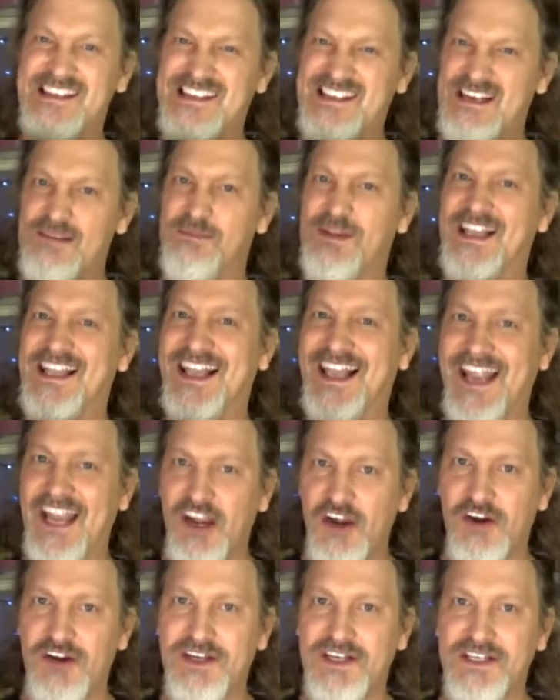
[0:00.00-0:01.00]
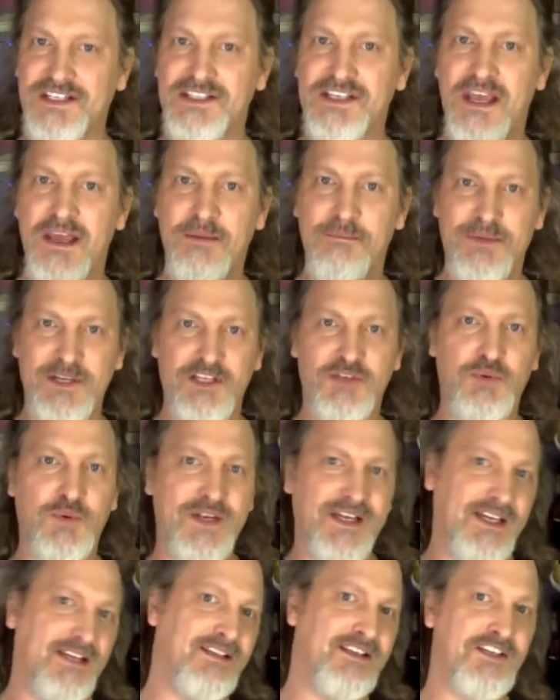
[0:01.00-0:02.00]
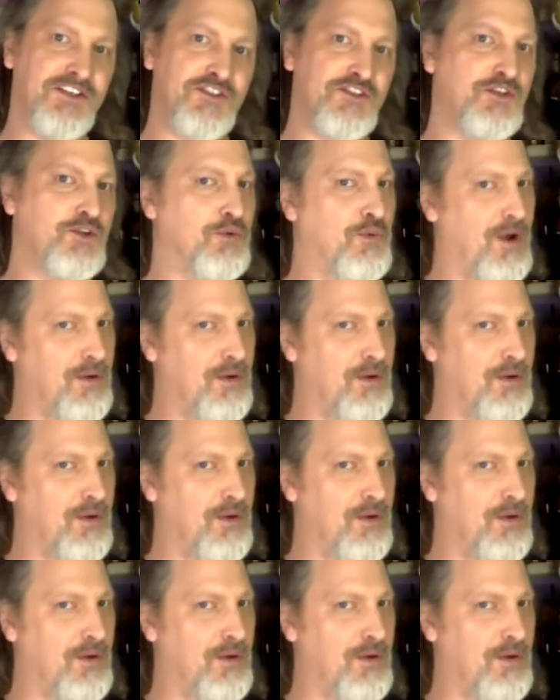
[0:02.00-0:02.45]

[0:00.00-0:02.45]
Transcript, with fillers: similarities between these two.